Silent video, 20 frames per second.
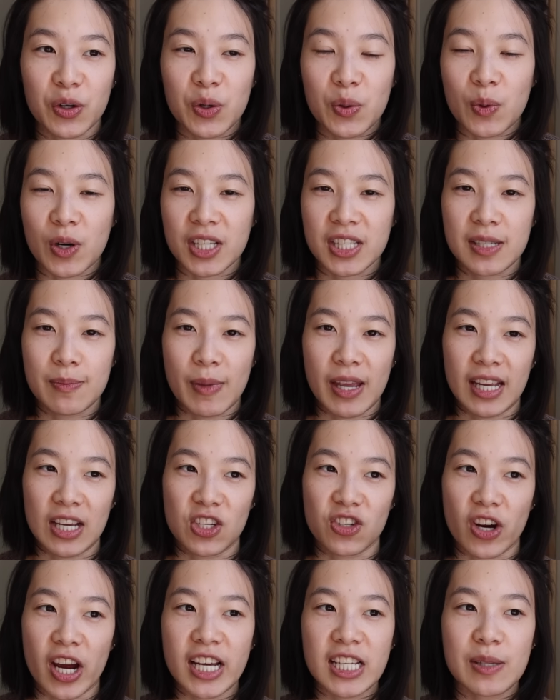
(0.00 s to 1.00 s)
who wants to make a
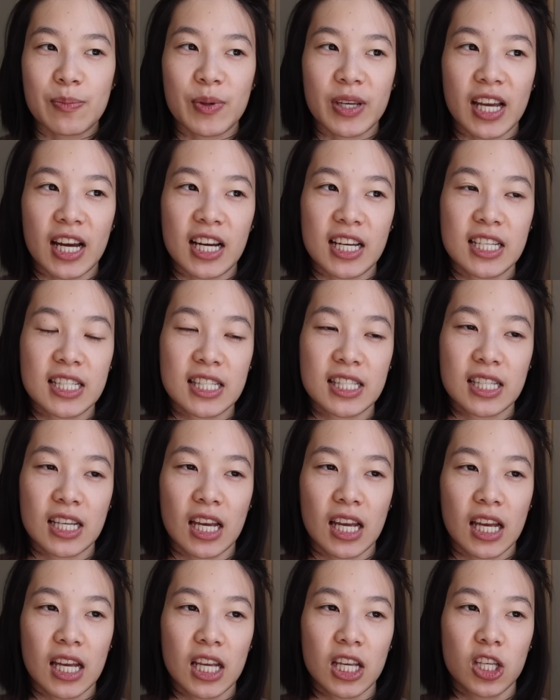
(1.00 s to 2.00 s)
dress, because
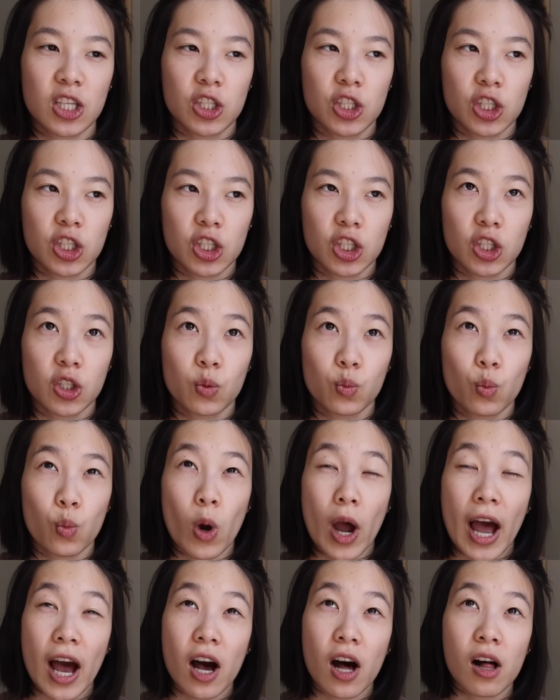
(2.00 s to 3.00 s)

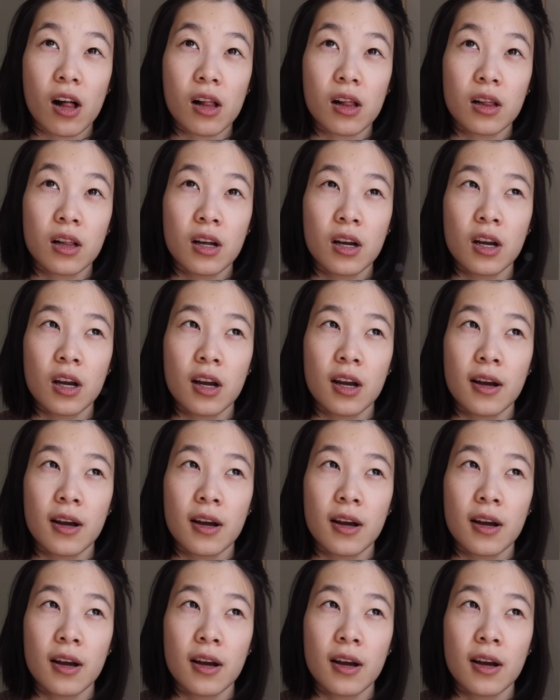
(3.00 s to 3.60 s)
while